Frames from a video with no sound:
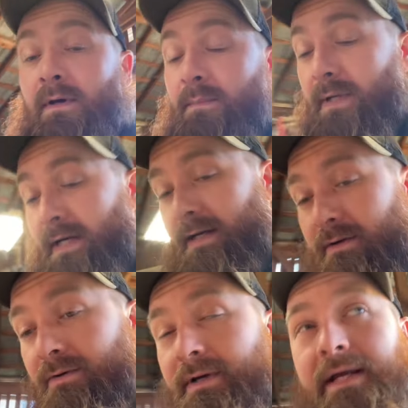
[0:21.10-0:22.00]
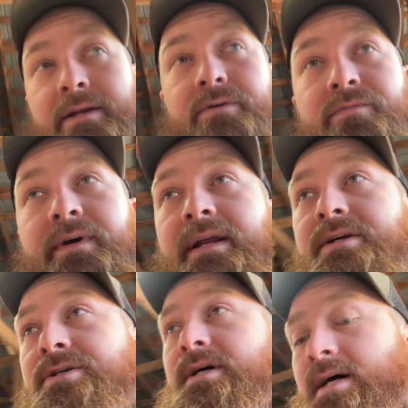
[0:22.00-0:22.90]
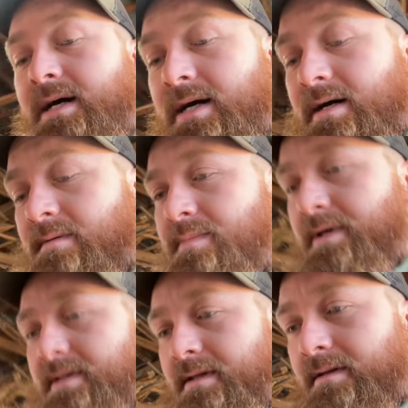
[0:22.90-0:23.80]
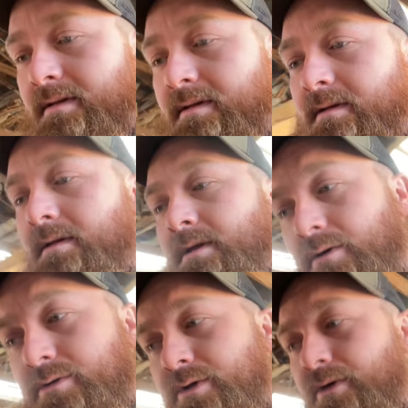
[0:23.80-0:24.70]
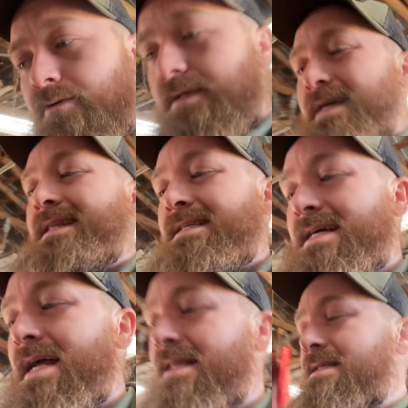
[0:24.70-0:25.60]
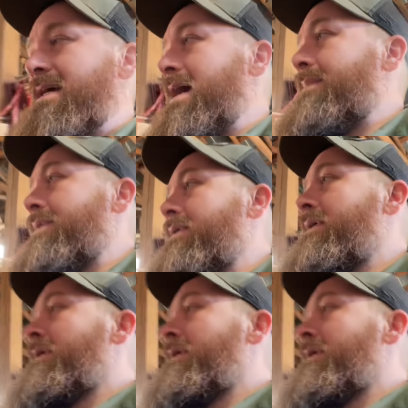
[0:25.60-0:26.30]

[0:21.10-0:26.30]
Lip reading: But I do need to finish putting the new screws in the side of this camper.